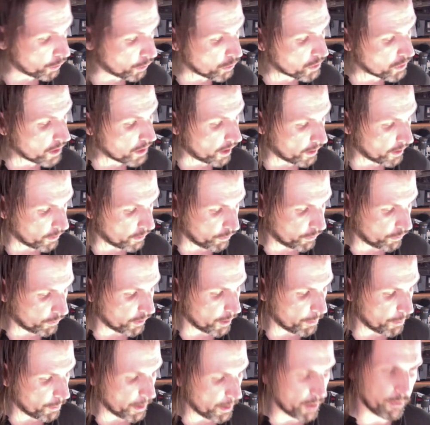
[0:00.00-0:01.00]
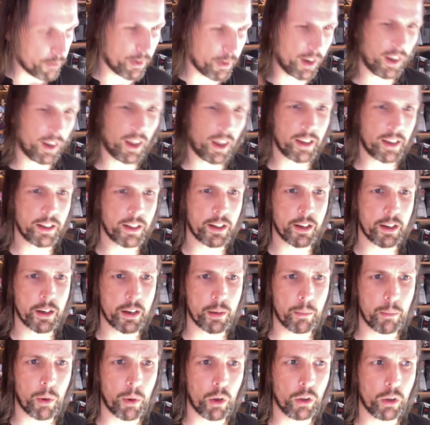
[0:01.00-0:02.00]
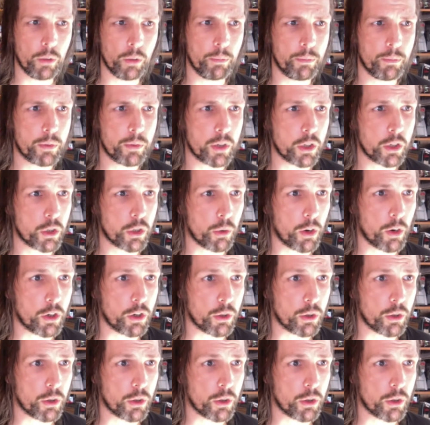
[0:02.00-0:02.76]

kind of a bit of a lightning in a bottle situation